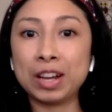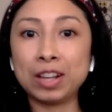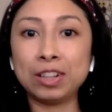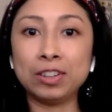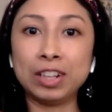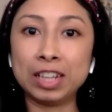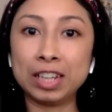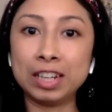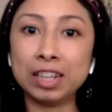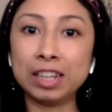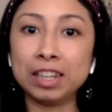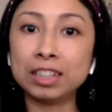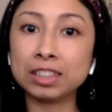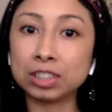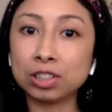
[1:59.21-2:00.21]
Coloring it
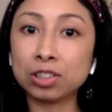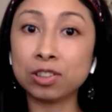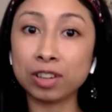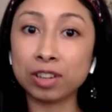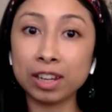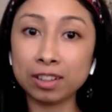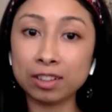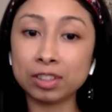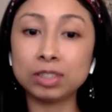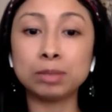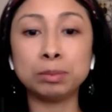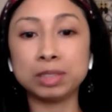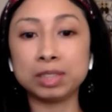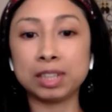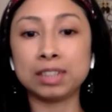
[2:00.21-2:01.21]
in, it's a great. Yeah,
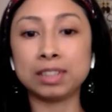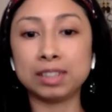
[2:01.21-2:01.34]
honestly,